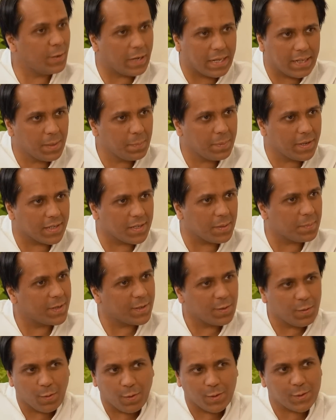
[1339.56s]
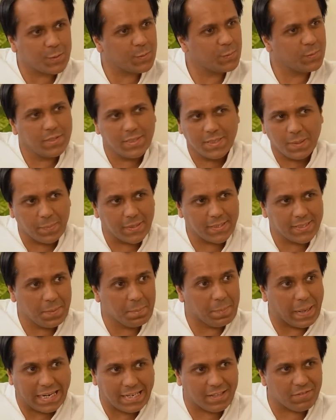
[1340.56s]
your elder brother, but you also do these
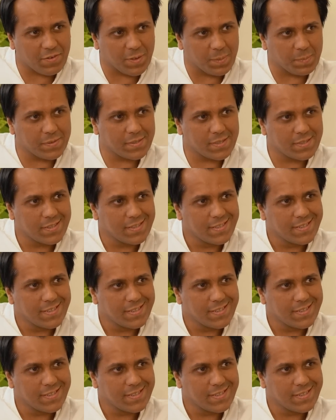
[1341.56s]
amazing bike trips.